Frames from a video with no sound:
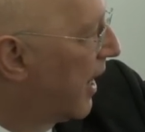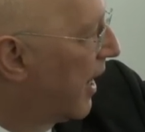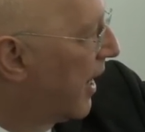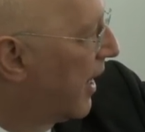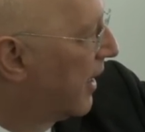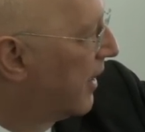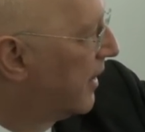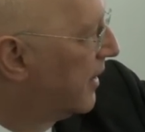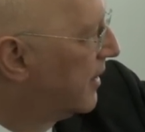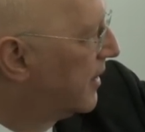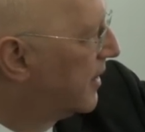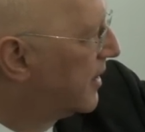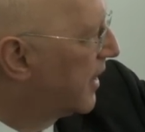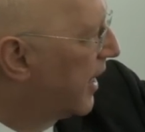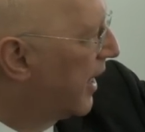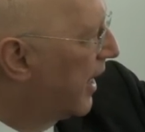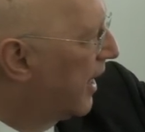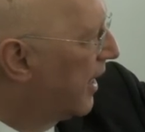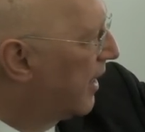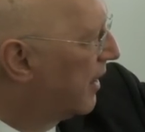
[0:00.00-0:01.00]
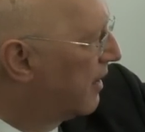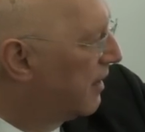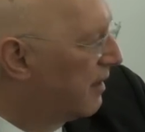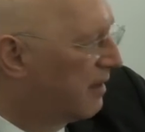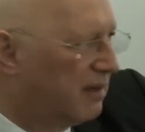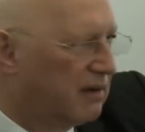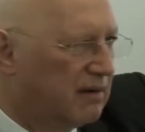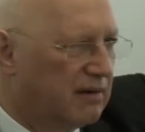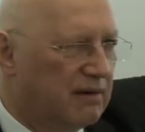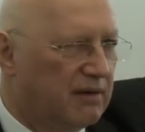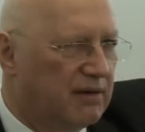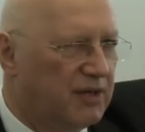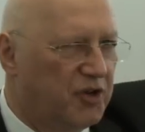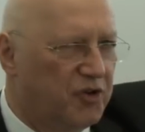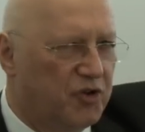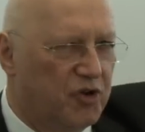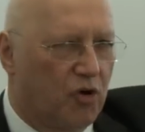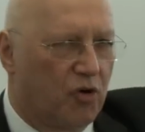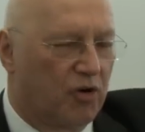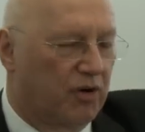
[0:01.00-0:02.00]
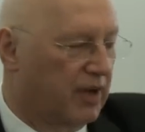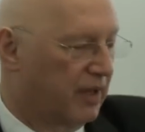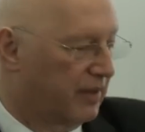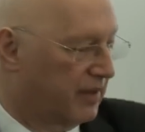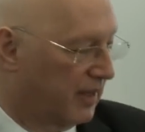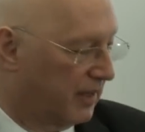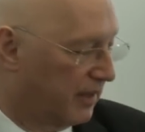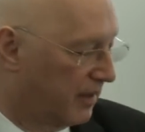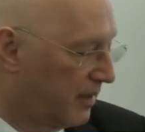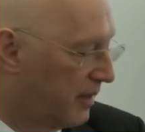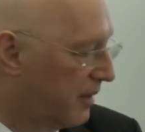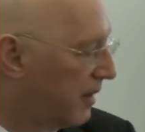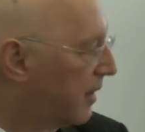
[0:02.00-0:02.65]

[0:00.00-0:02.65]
and in New York, I think.